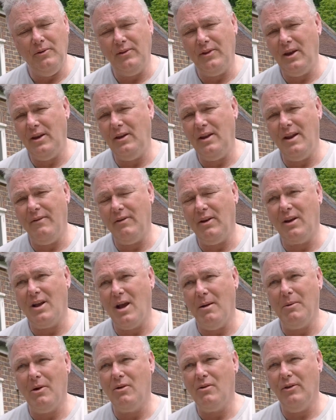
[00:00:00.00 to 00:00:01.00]
they'd never
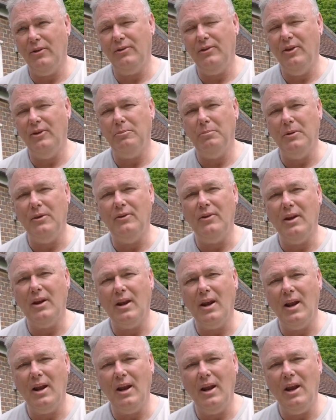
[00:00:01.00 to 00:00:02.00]
come across this
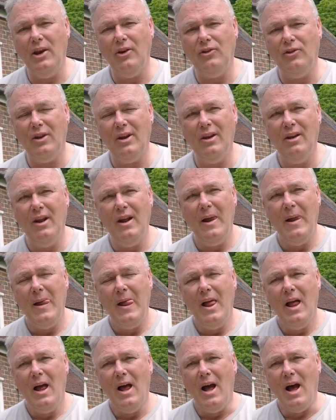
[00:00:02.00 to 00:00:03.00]
particular issue.
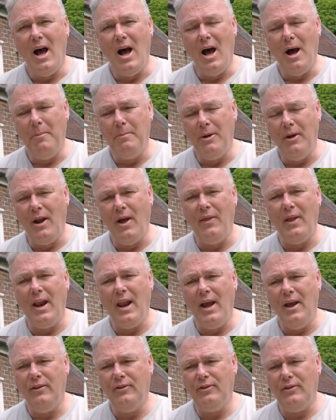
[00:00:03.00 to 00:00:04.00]
But
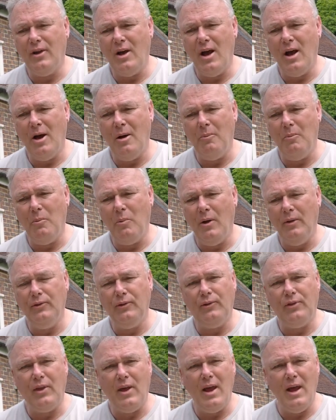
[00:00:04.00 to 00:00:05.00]
nonetheless,
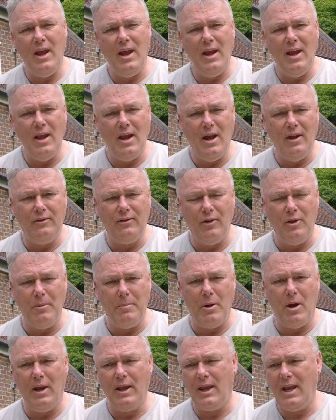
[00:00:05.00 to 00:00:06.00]
once they took the
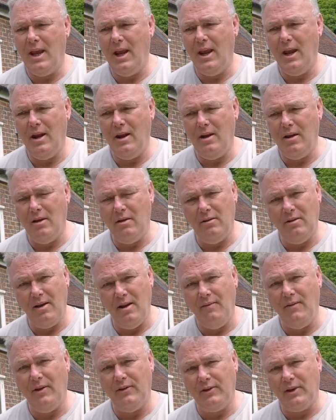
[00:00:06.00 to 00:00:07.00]
bike in and
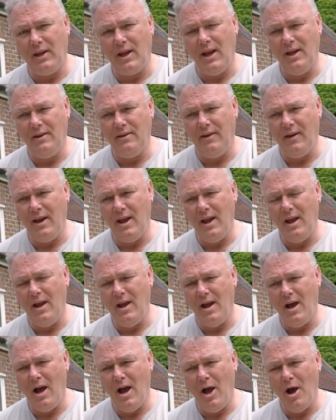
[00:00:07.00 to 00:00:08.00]
investigated it,
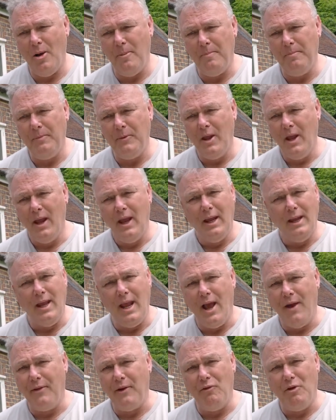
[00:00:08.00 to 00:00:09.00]

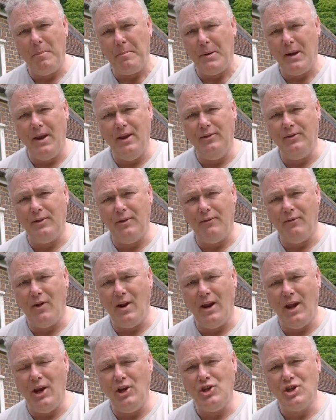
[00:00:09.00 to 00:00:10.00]
they replaced the
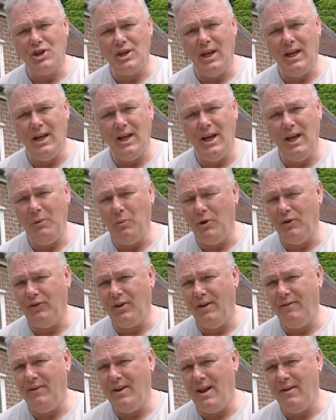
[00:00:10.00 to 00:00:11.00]
front HT lead, which
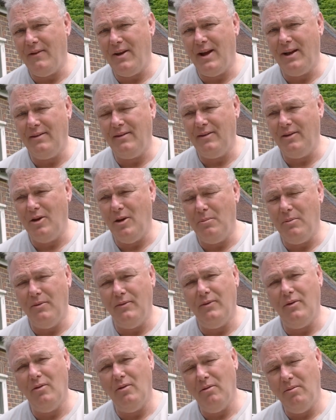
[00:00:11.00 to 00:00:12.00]
they've never had to do
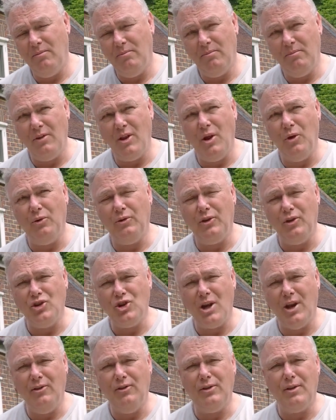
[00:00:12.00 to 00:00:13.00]
before. They also
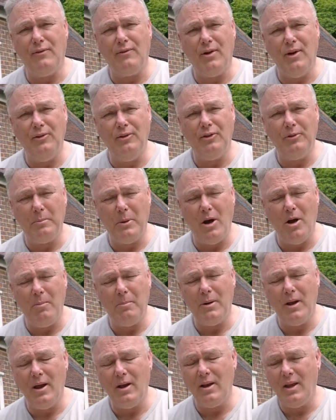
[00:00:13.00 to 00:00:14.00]
changed the front
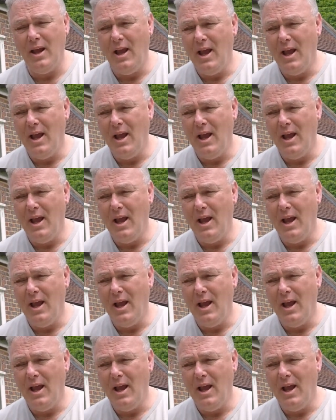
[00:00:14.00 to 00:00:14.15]
spark plug,